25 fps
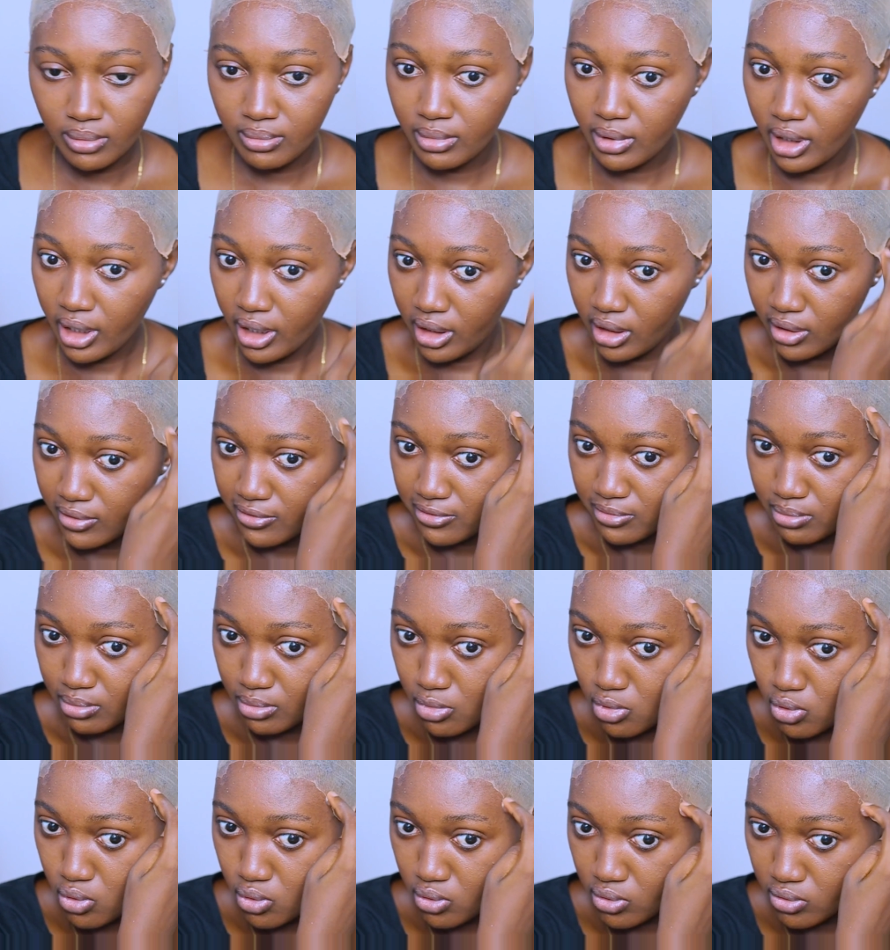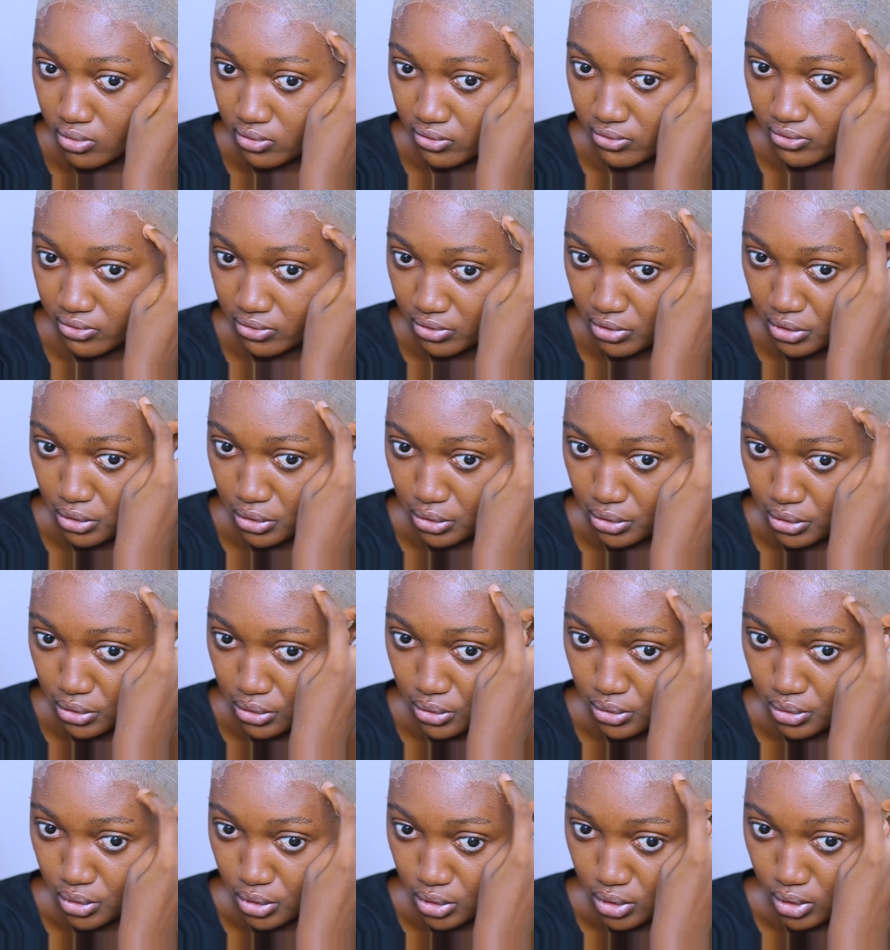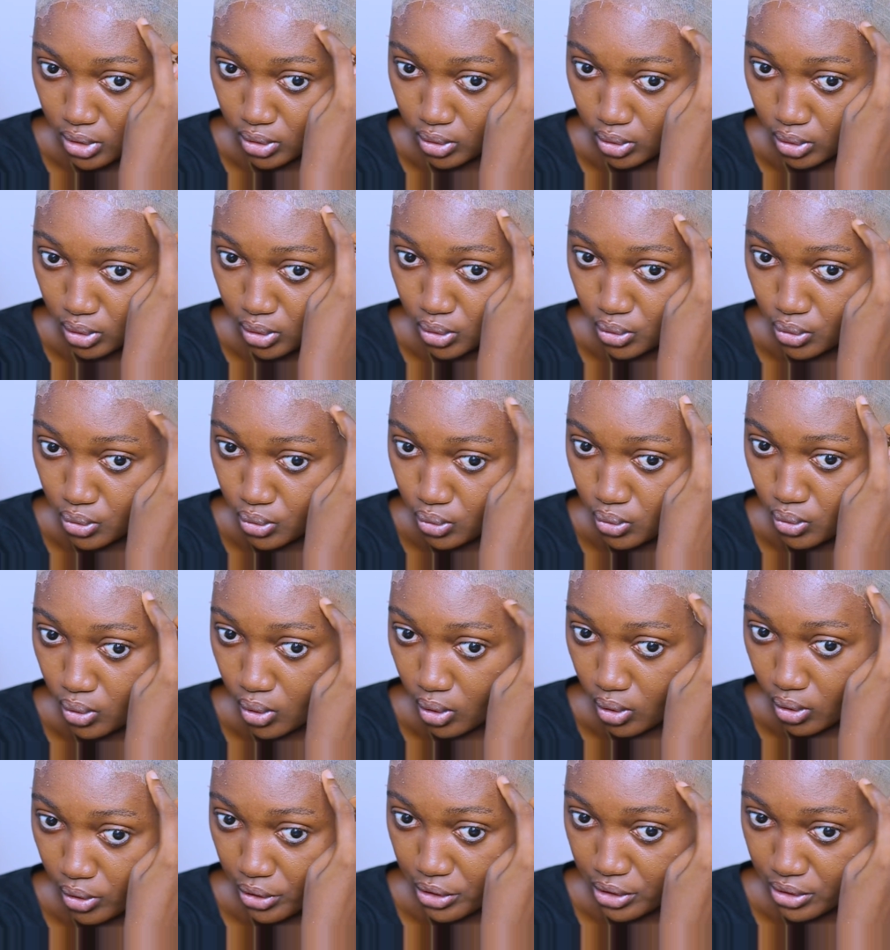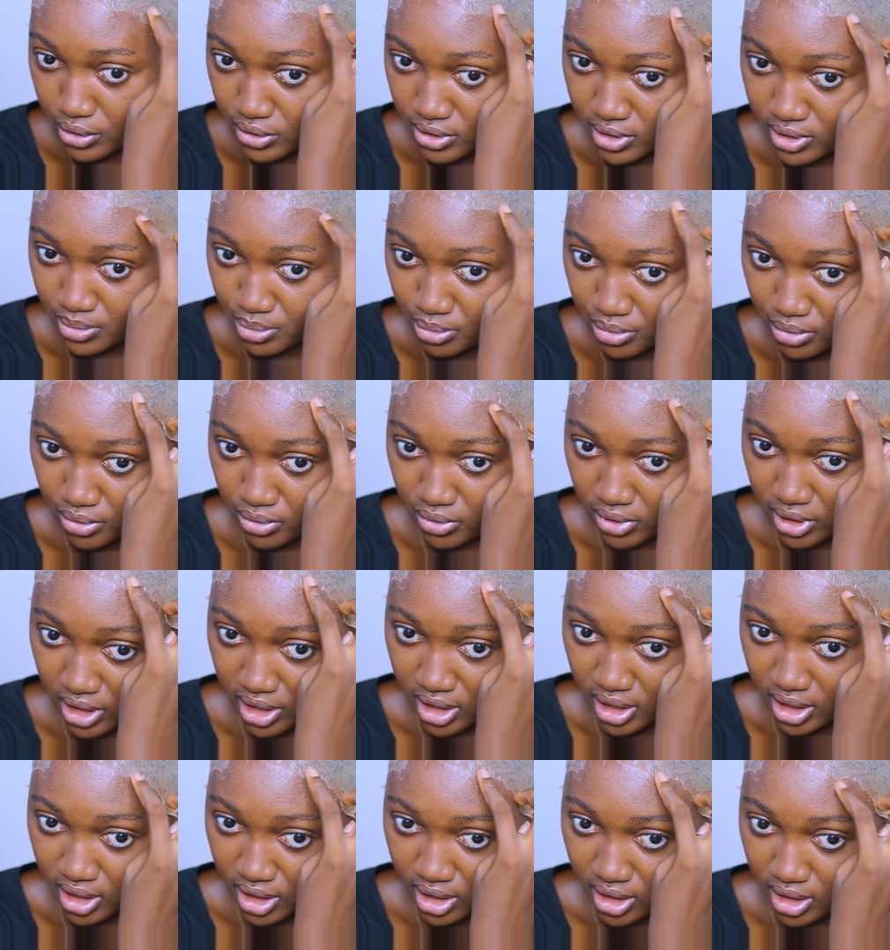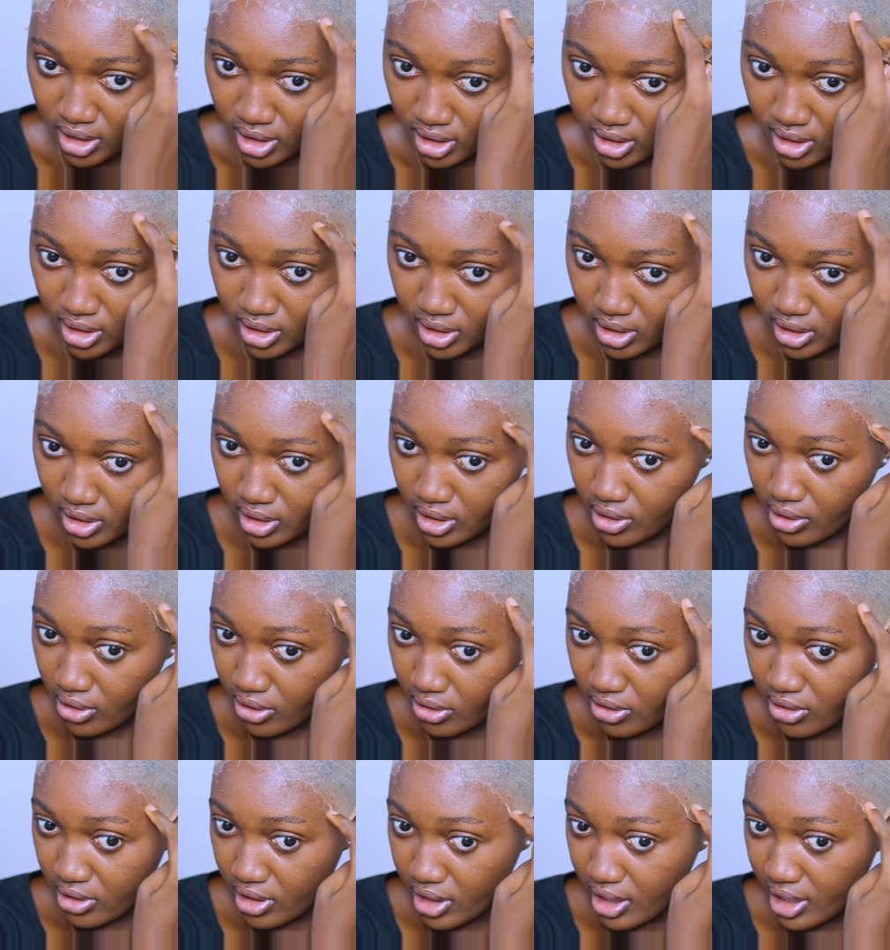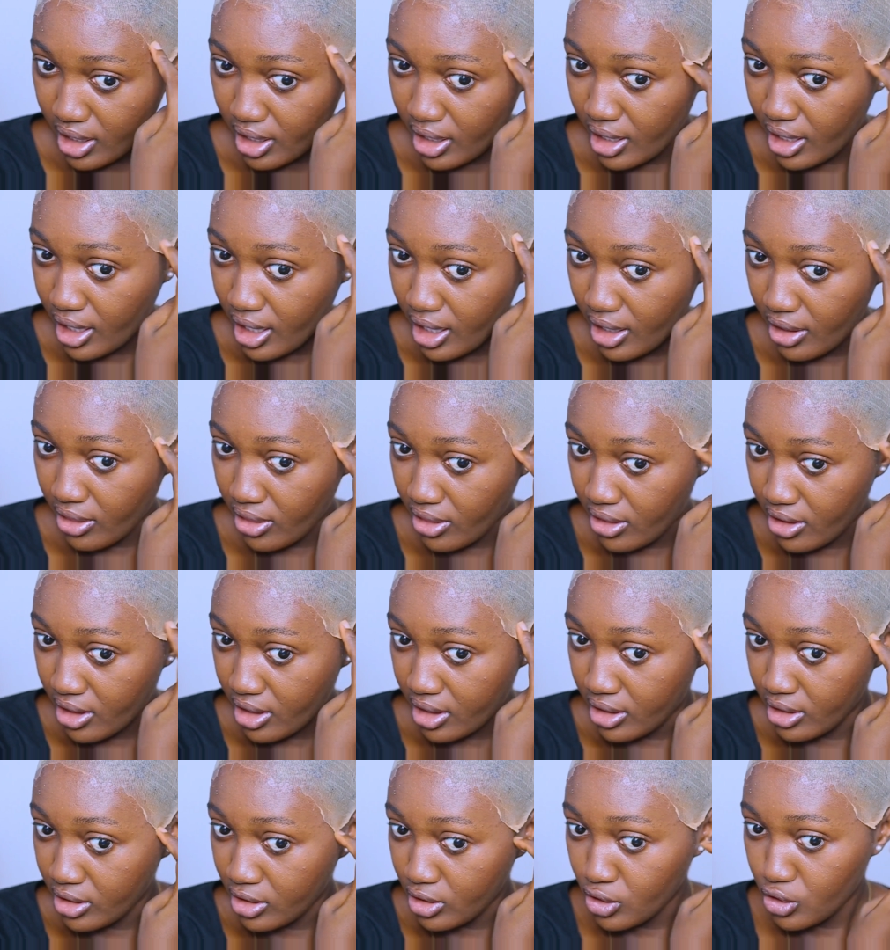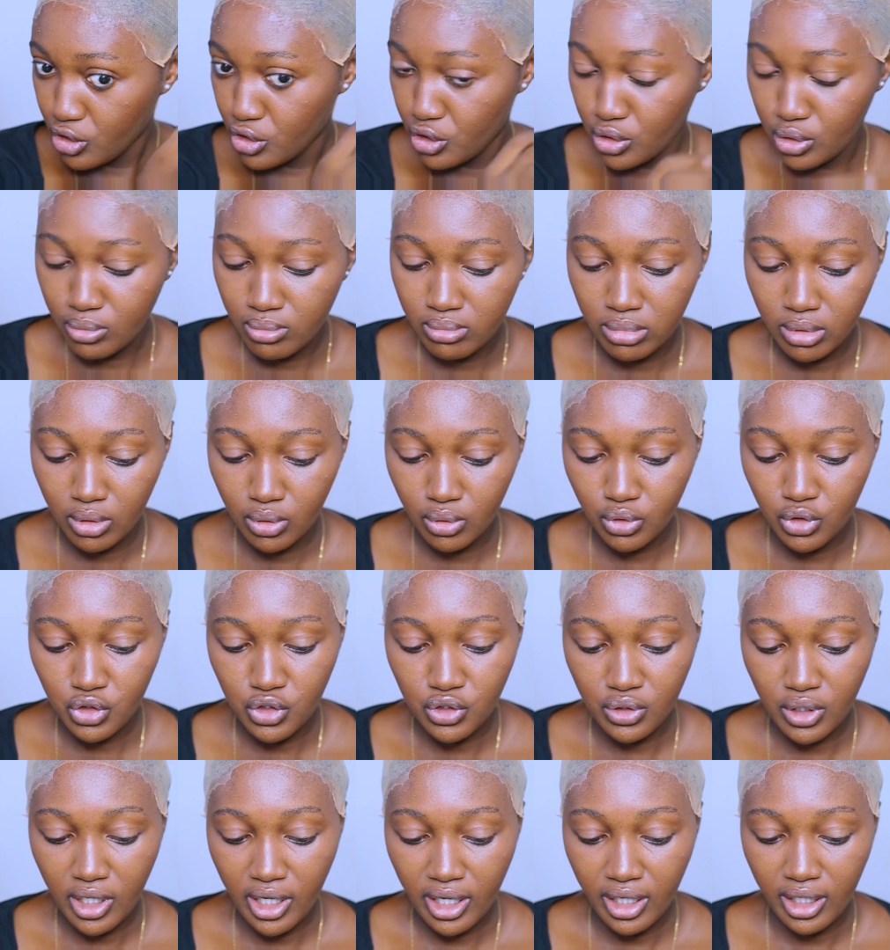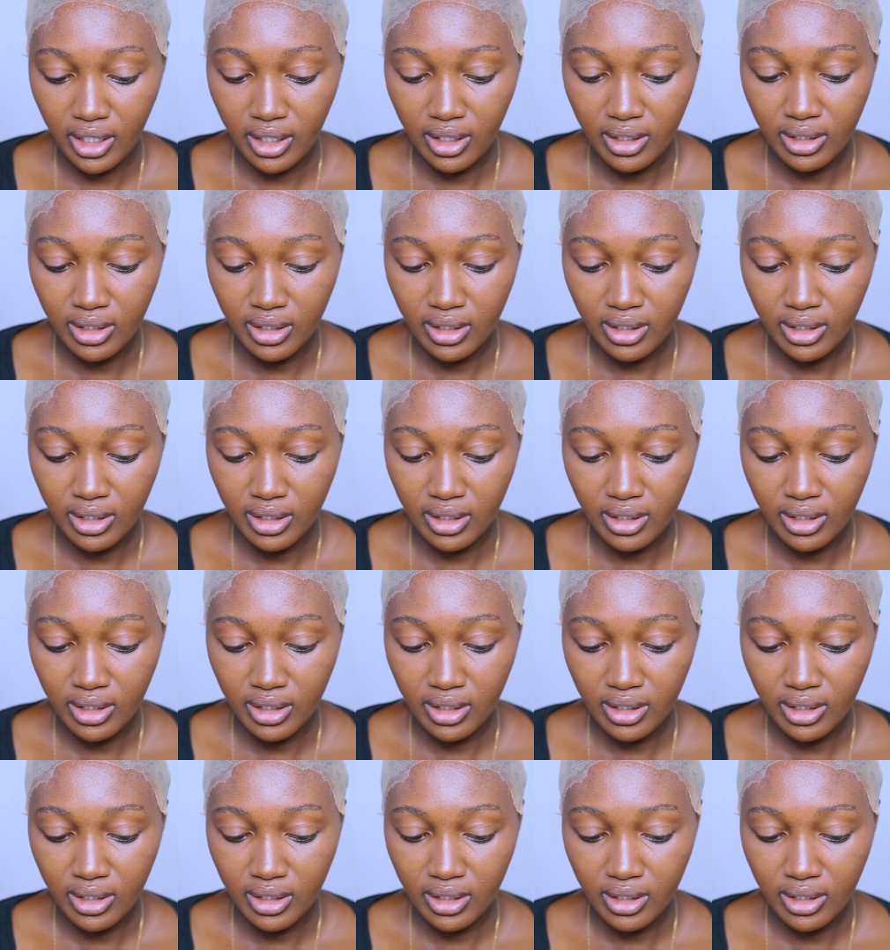kind of move, you use your glue or your spray there, and then you blow dry.